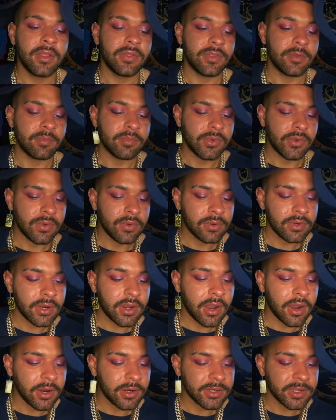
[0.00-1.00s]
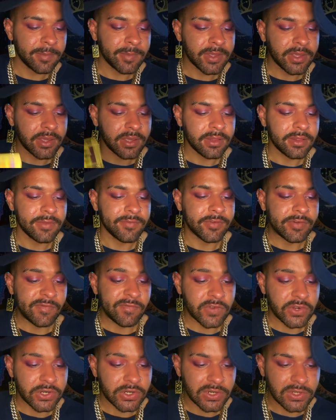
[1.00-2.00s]
The Moon card coming in the
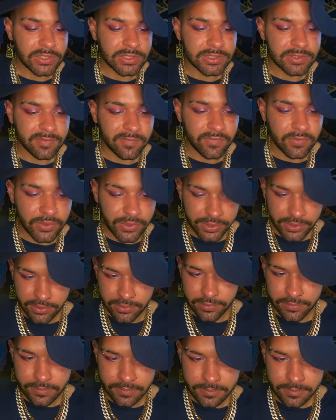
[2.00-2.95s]
reverse for you.